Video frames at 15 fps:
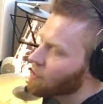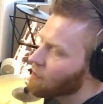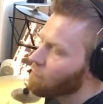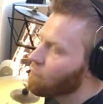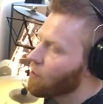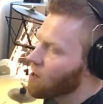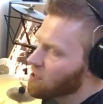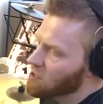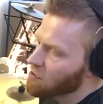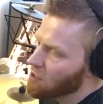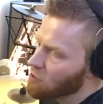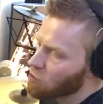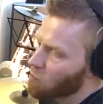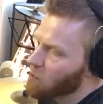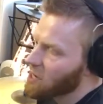The first of
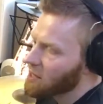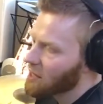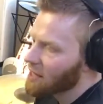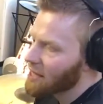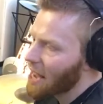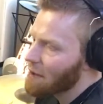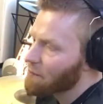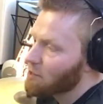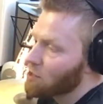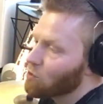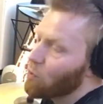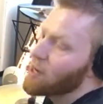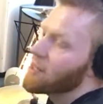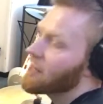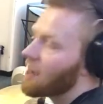those will be in the gap
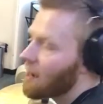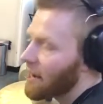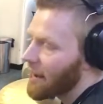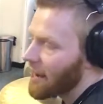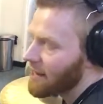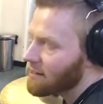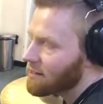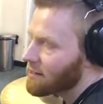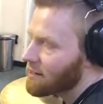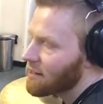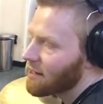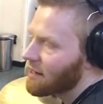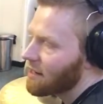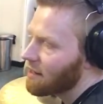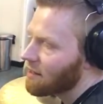between the hi-hats.
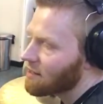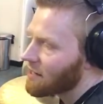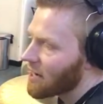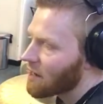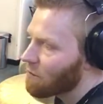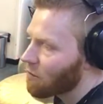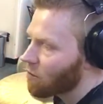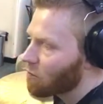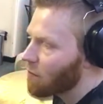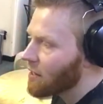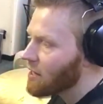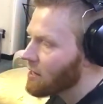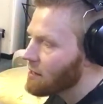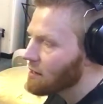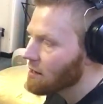The second one will
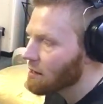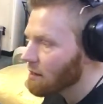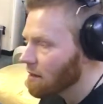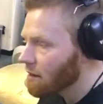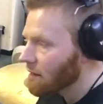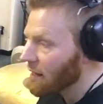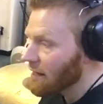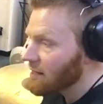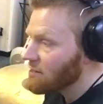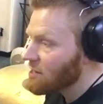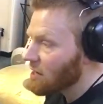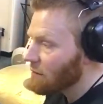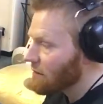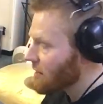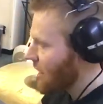be in
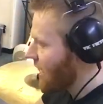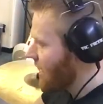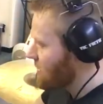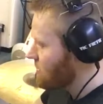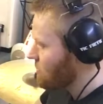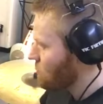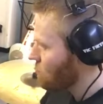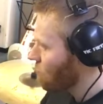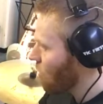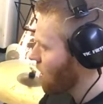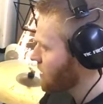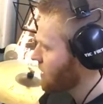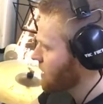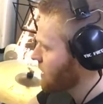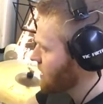sync with and.
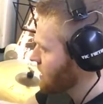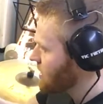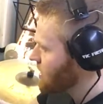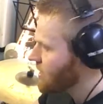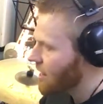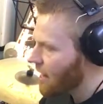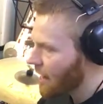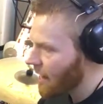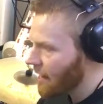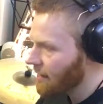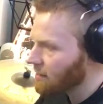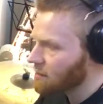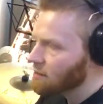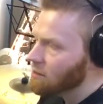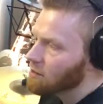1
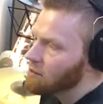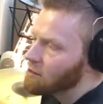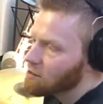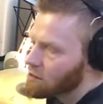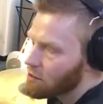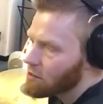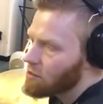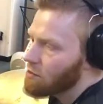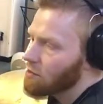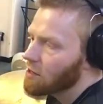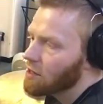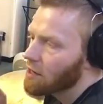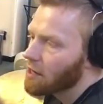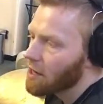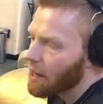and 2
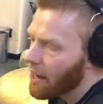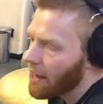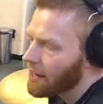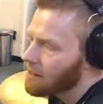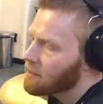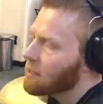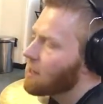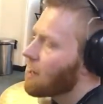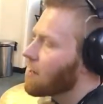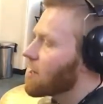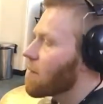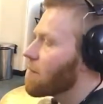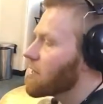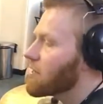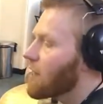and.
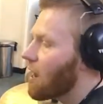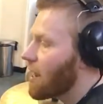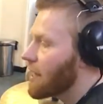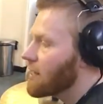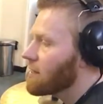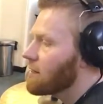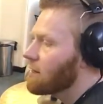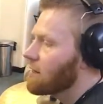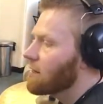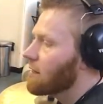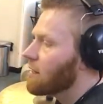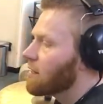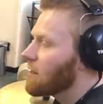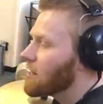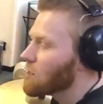Number 9,
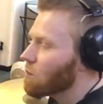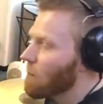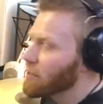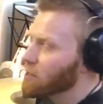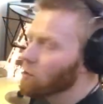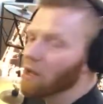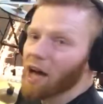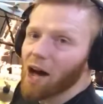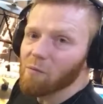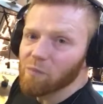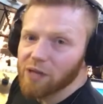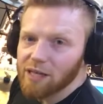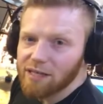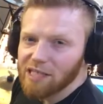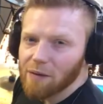these are what we call
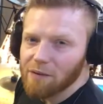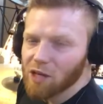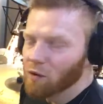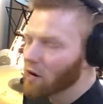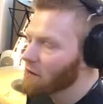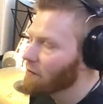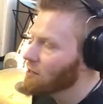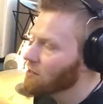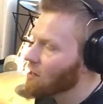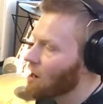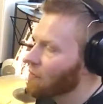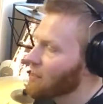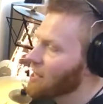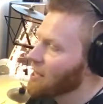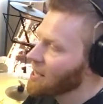upbeat semiquavers
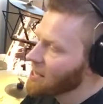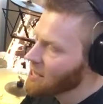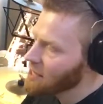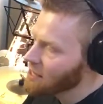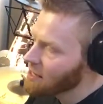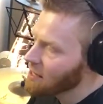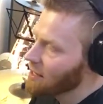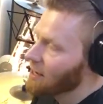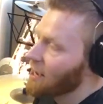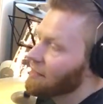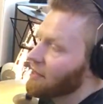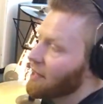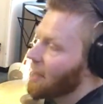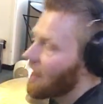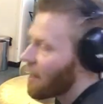on the E
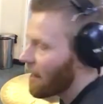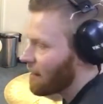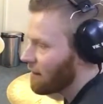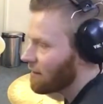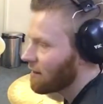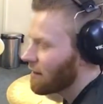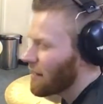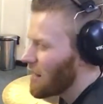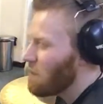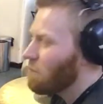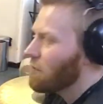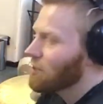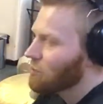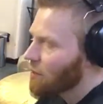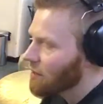and the in
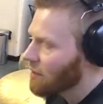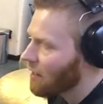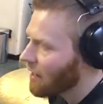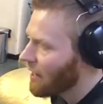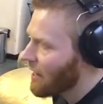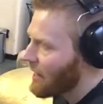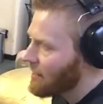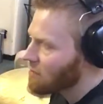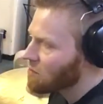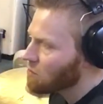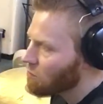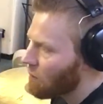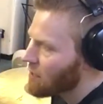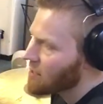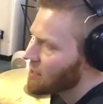between the hi-hats.